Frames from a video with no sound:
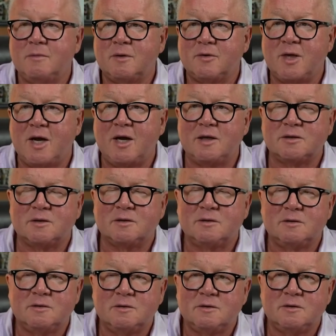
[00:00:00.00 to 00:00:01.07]
thighs.
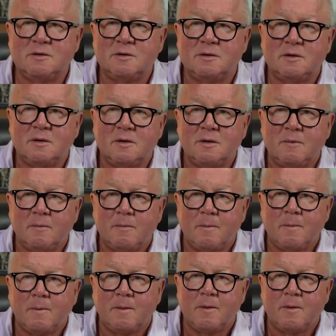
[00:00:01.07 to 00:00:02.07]
Makes sense.